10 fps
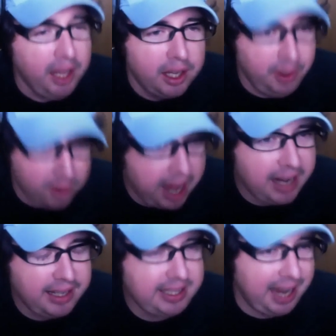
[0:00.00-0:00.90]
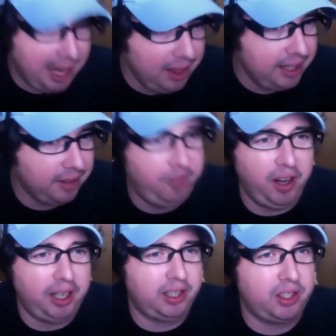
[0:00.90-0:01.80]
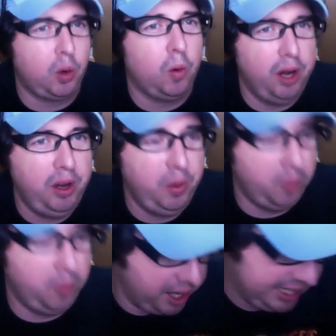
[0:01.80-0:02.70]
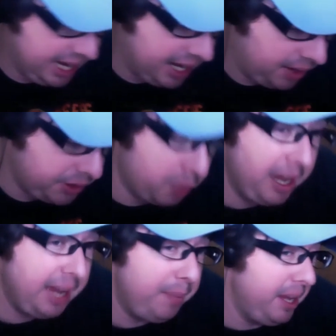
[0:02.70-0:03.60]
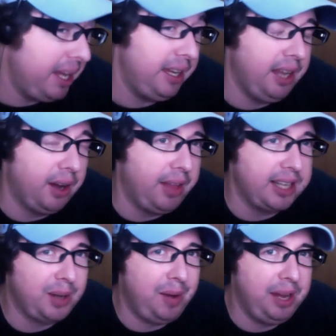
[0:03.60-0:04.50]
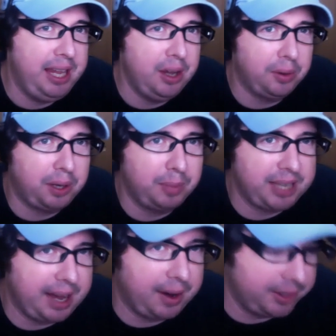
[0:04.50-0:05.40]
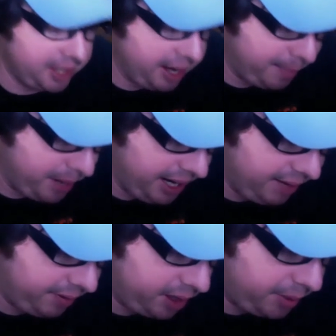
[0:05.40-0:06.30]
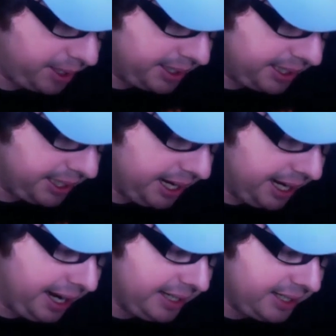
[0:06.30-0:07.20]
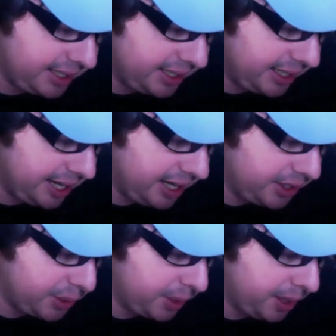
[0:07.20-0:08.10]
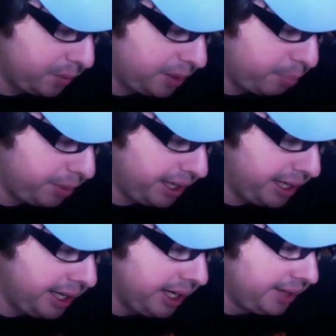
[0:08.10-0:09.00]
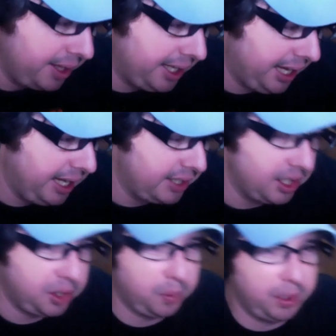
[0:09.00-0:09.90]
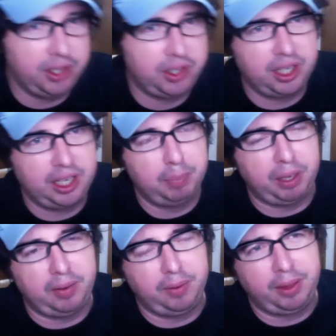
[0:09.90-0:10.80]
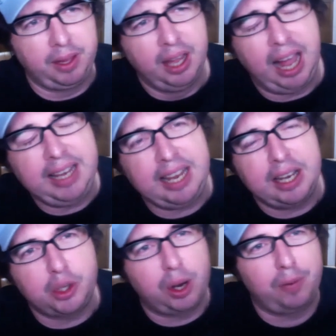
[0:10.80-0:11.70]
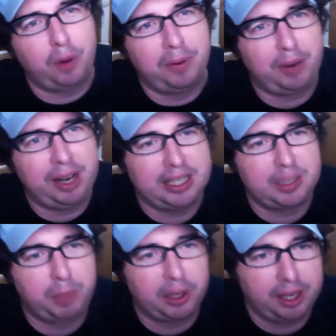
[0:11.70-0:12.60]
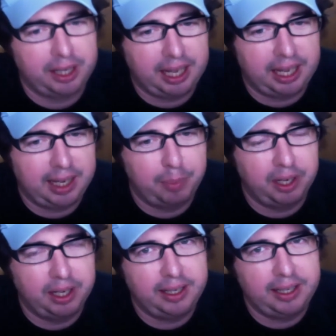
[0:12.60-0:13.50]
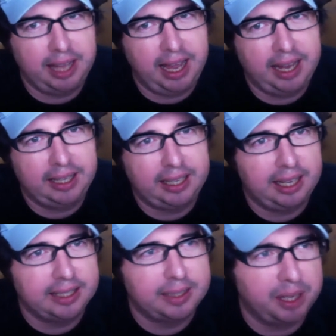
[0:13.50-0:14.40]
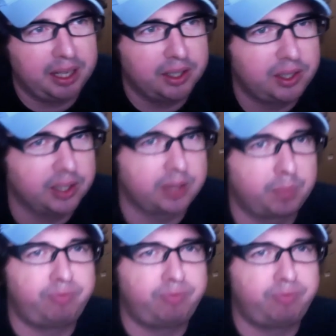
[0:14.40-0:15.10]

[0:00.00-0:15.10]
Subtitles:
You're not telling the fucking story you want to tell. So maybe, that's how a heel comes out on top. I have no idea. I just did not enjoy it one bit, the Kane situation. But I did enjoy Roman Reigns spearing Kane, but adding Kane to me is just